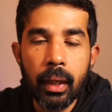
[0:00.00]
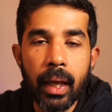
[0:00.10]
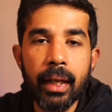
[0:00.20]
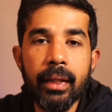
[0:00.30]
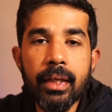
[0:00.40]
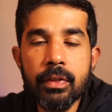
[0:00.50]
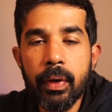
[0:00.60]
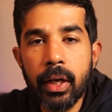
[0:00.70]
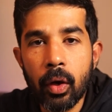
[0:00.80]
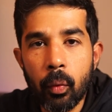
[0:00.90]
In this
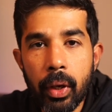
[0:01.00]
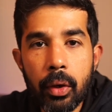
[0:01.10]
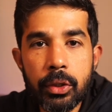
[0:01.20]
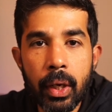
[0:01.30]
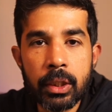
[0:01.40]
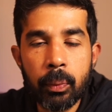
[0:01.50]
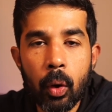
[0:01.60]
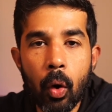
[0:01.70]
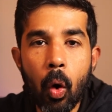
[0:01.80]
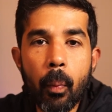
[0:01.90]
video, we're going to
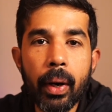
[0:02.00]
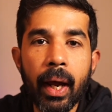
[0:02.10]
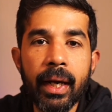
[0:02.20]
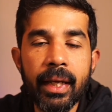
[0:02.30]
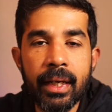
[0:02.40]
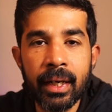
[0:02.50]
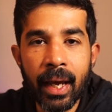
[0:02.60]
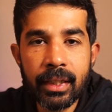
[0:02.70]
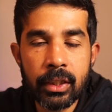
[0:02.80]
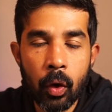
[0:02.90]
explore OpenID
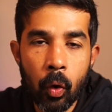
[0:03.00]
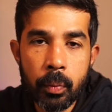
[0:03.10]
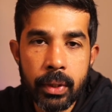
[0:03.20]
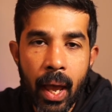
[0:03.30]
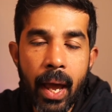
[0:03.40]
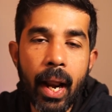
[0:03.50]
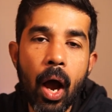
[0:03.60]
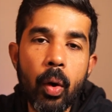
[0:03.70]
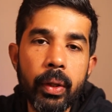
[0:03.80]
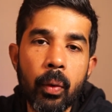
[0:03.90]
Connect scopes and
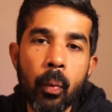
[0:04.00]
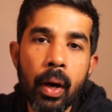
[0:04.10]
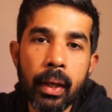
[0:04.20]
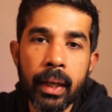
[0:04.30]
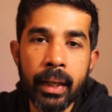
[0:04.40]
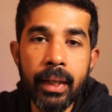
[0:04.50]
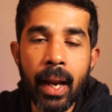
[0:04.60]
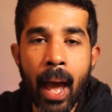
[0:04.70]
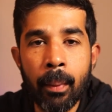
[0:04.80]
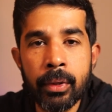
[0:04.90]
how they work in
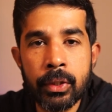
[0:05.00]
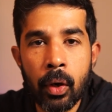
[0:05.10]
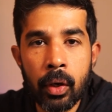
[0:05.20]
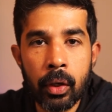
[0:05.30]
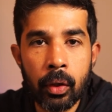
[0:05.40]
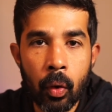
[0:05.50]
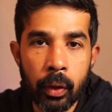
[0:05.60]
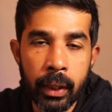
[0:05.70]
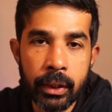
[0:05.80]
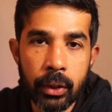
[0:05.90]
Amazon
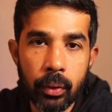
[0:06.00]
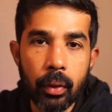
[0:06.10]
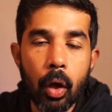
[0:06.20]
Cognito.